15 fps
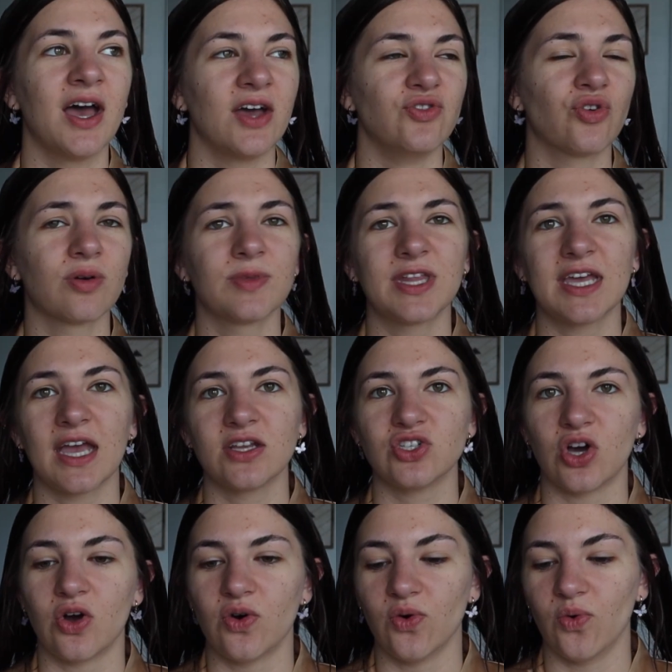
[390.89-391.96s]
Normally I
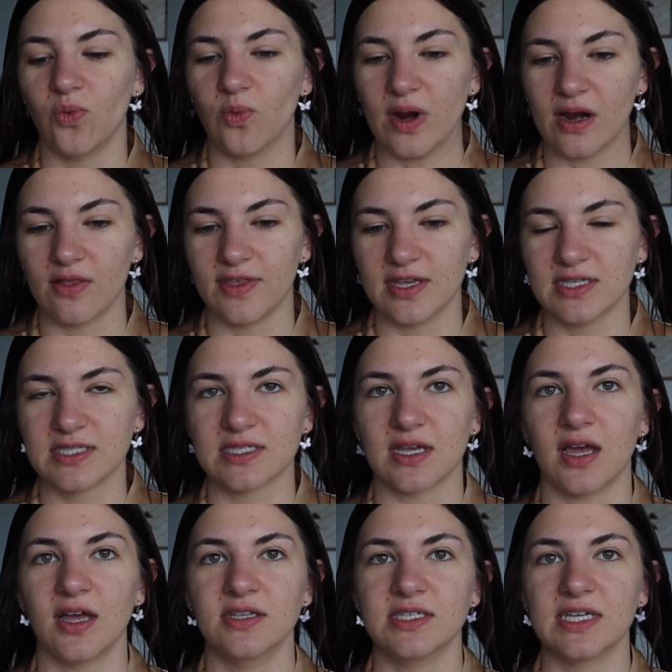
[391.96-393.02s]
don't wear this
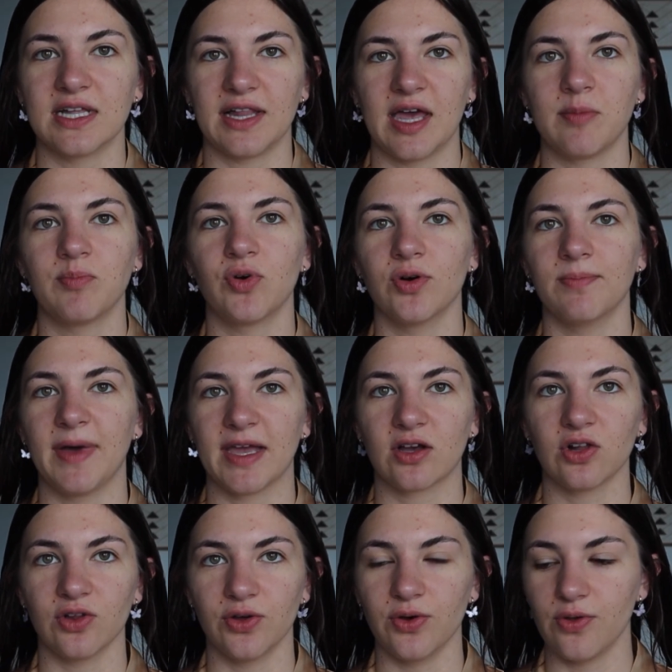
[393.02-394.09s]
until I put my
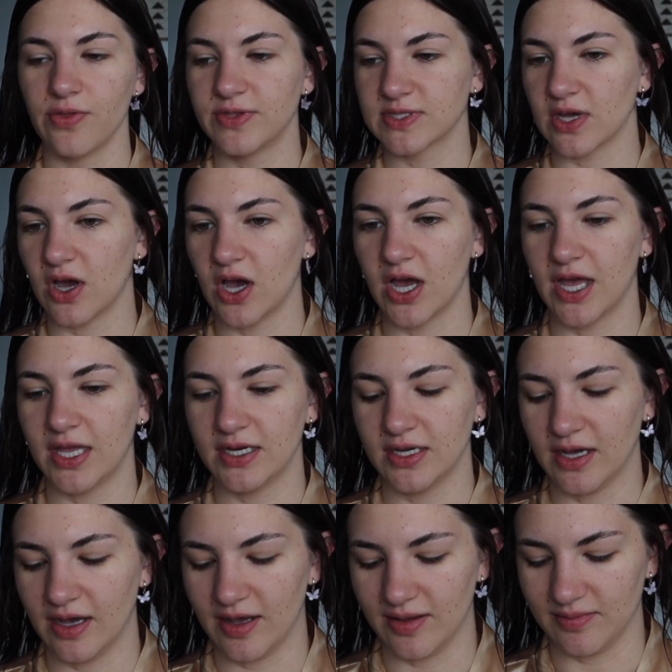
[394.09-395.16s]
clothes
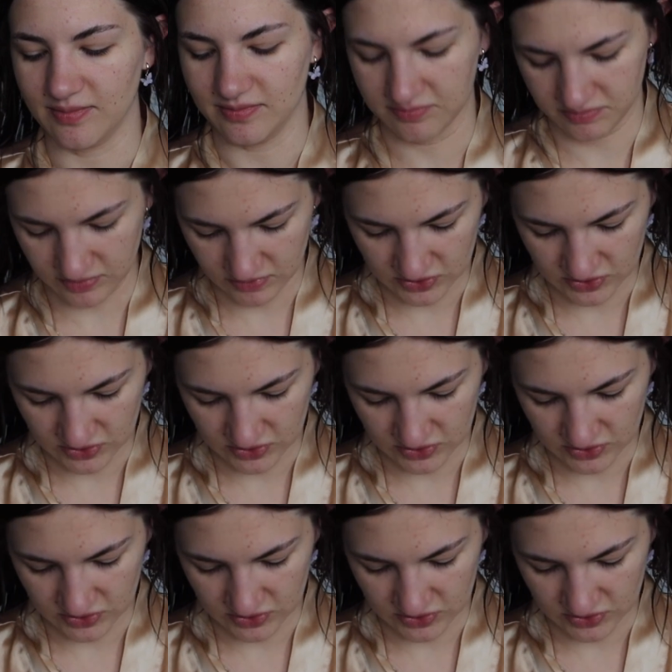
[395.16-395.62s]
on.